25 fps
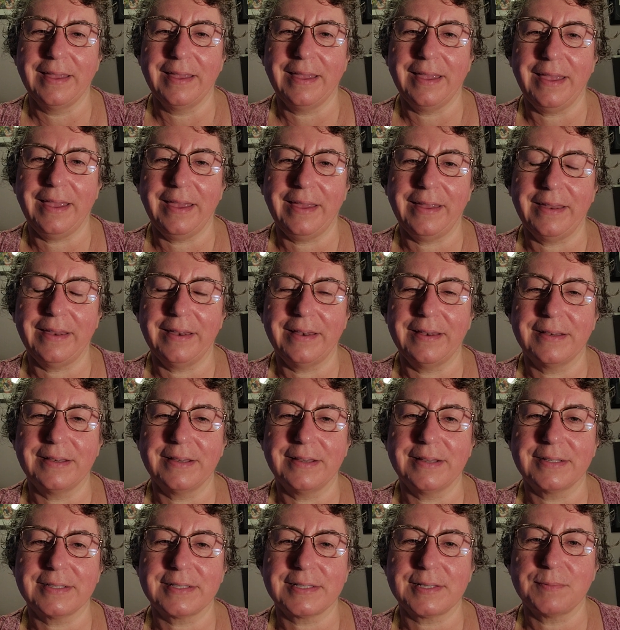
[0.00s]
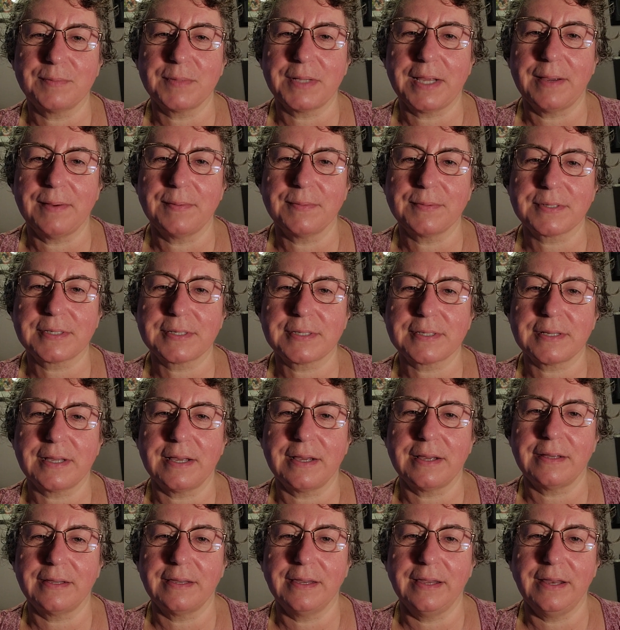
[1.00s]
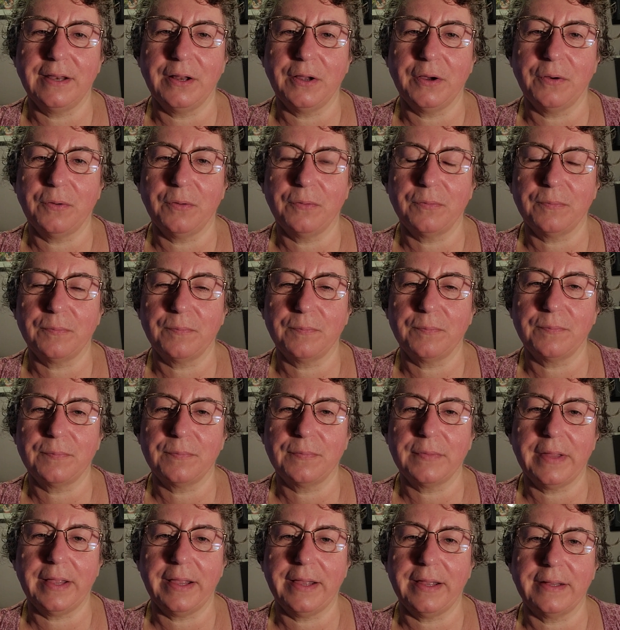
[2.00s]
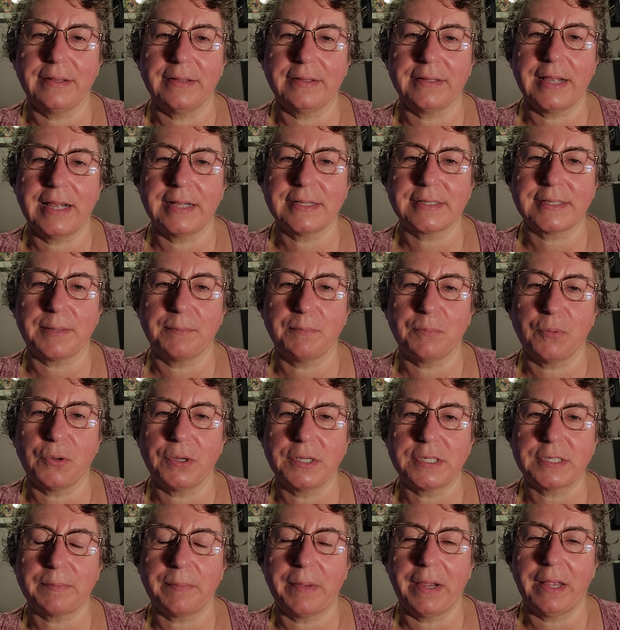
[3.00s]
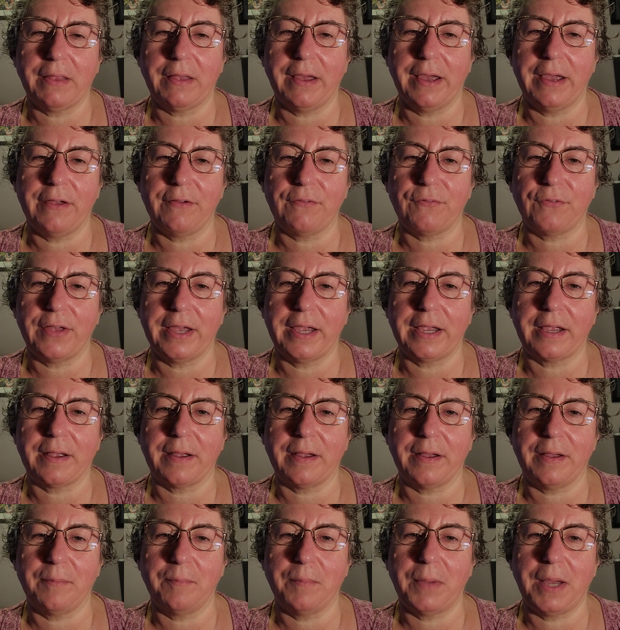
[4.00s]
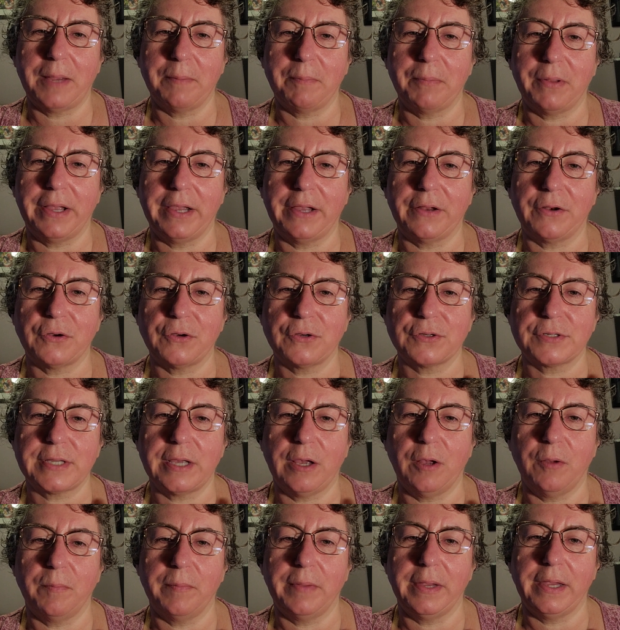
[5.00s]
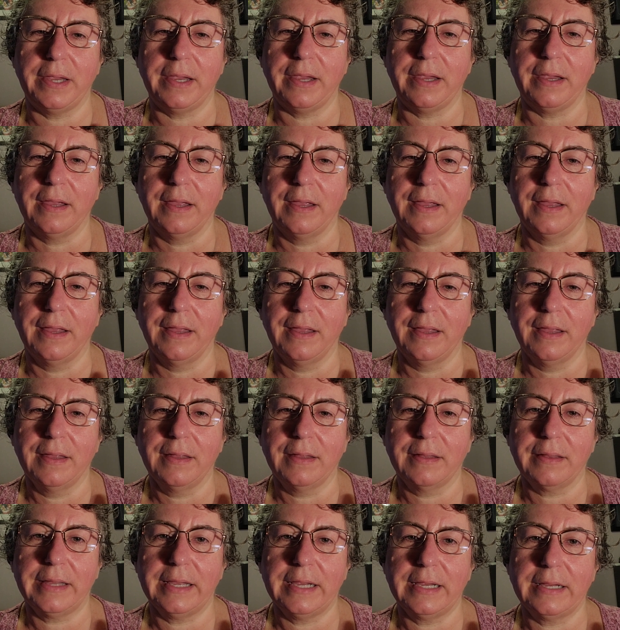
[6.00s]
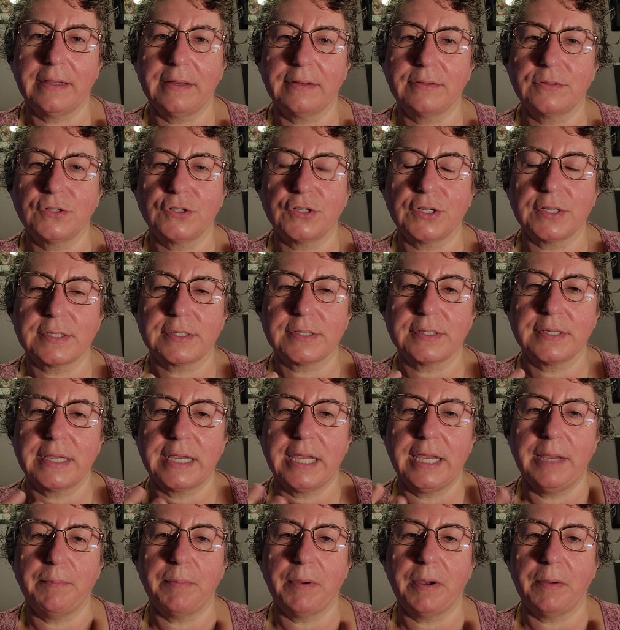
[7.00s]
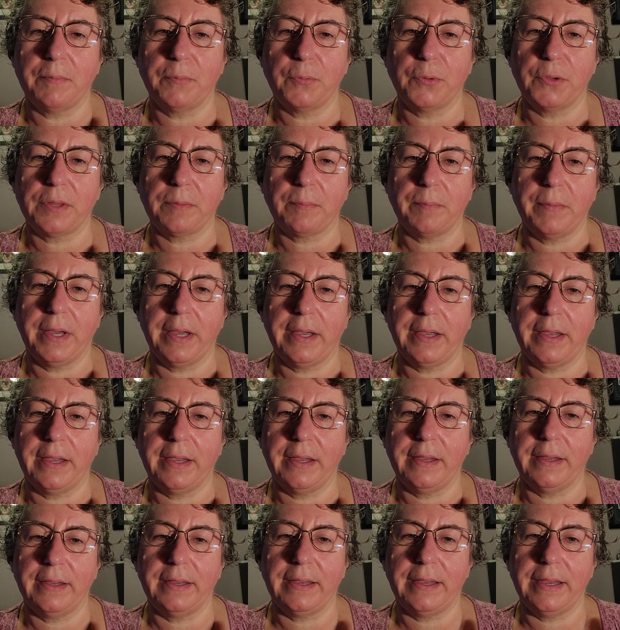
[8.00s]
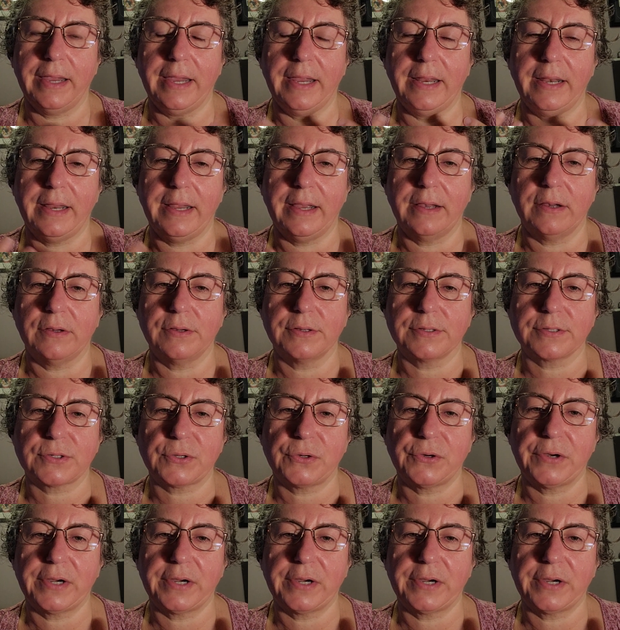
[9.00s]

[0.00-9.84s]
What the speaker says: and sometimes, you know, at some points in my life, like, my planners help me, like, just to keep up with my ADLs or